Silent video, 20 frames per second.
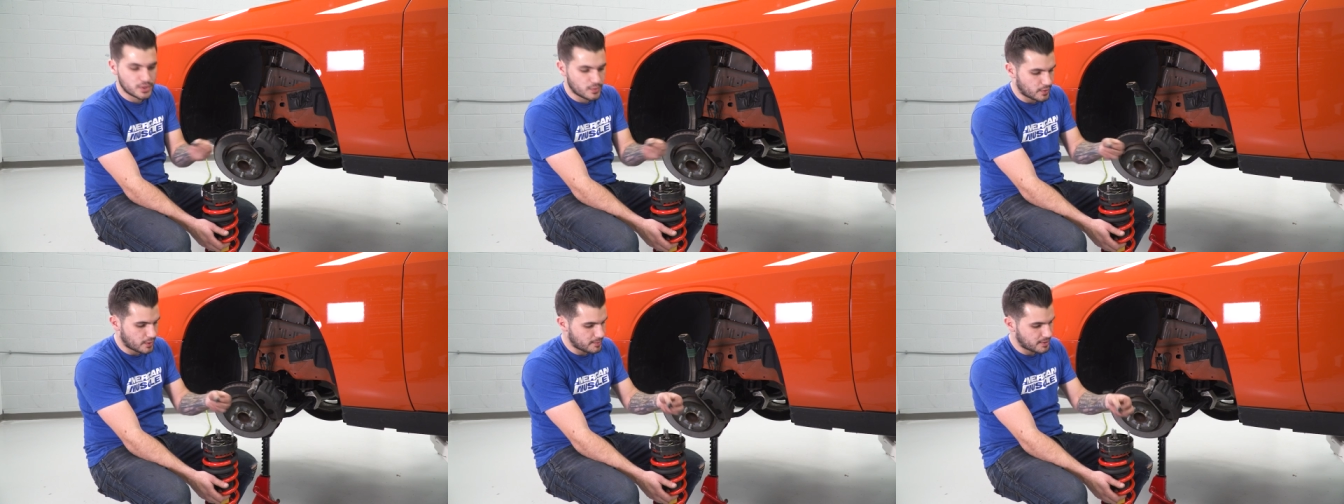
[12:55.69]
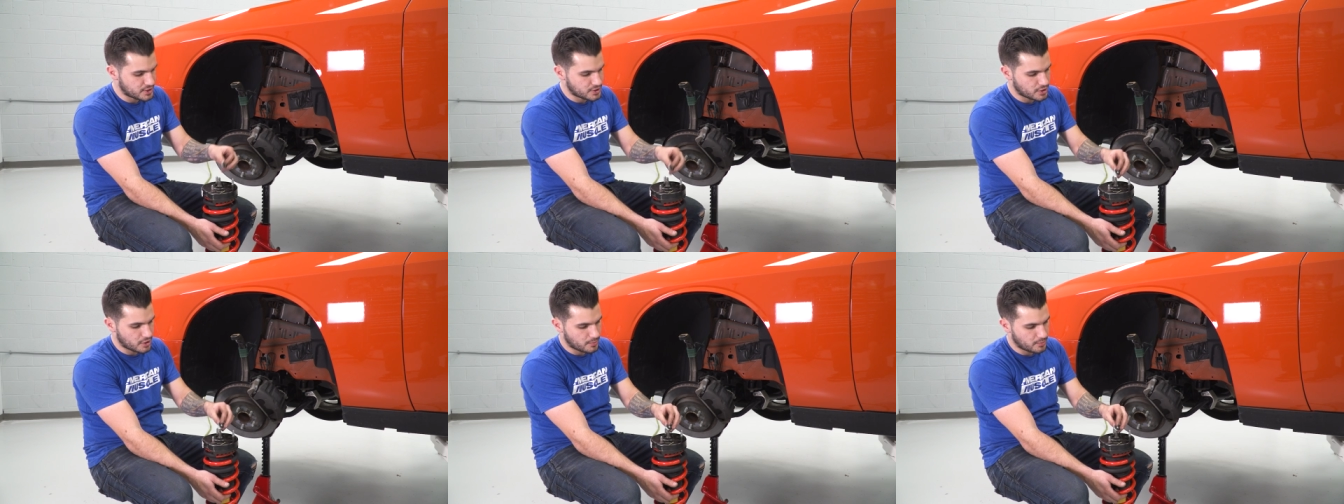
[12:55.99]
You wanna
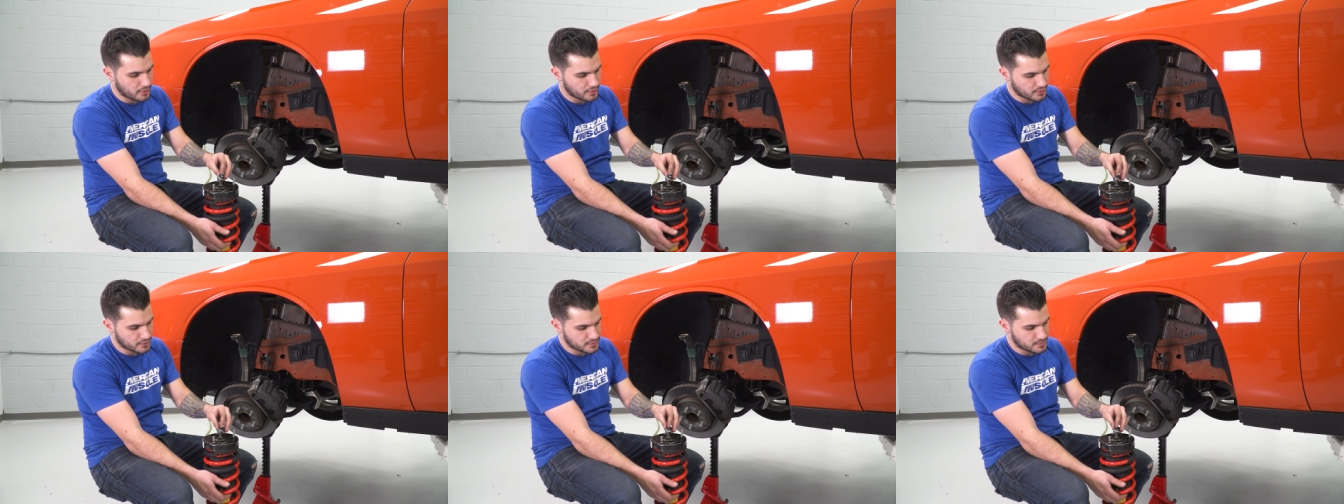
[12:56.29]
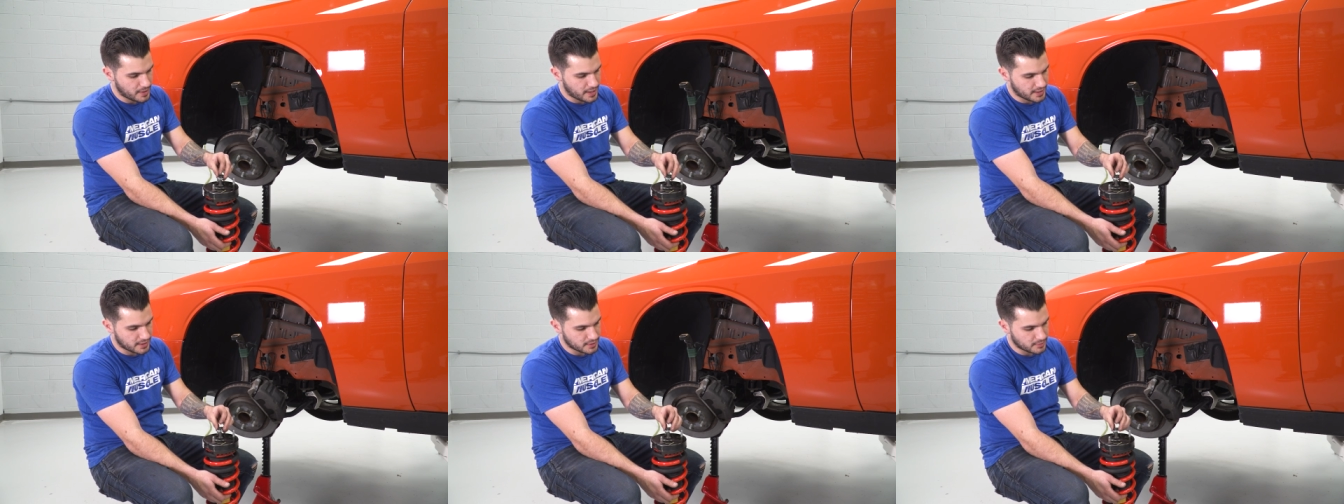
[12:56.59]
make sure you're putting those
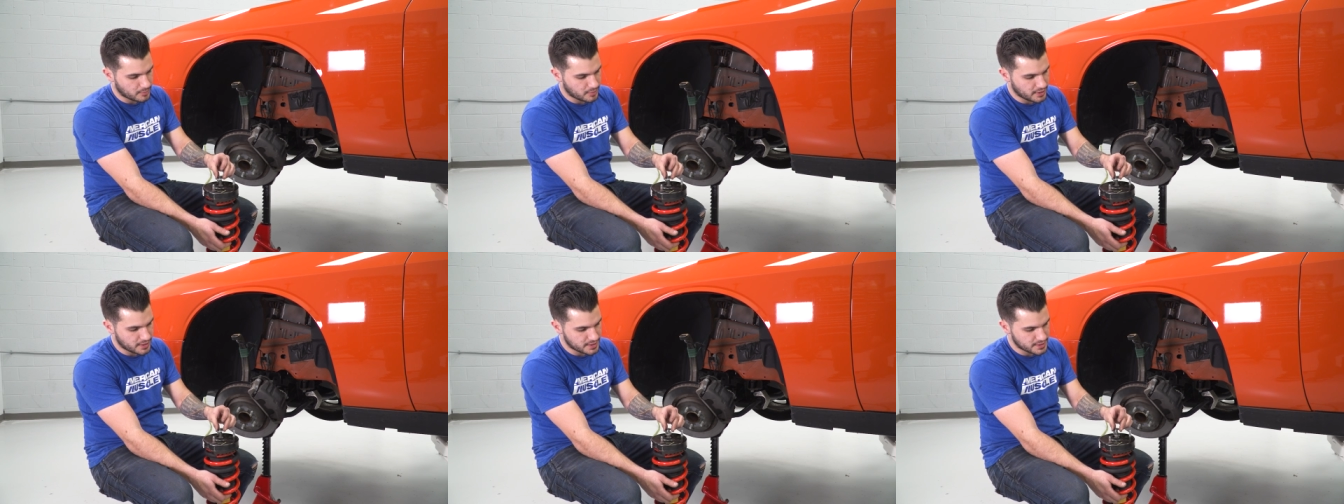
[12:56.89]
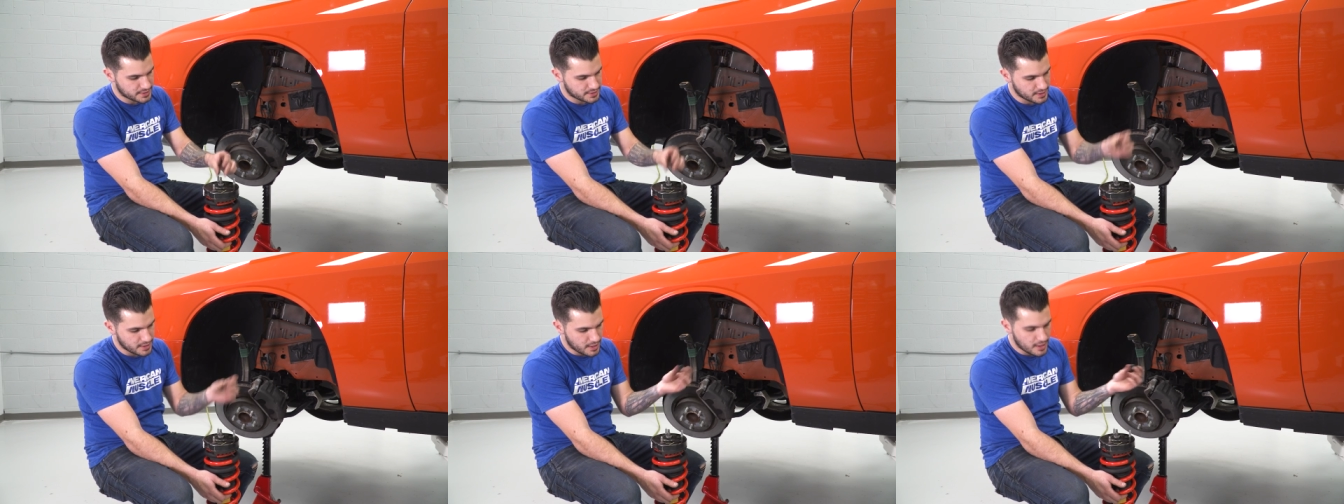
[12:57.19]
back into
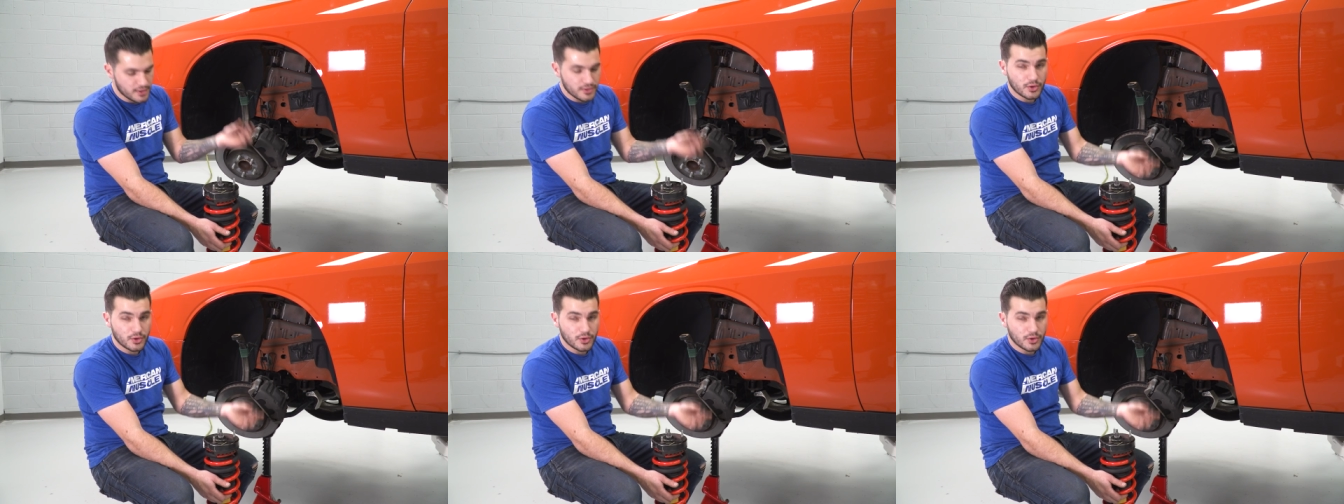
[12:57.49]
place.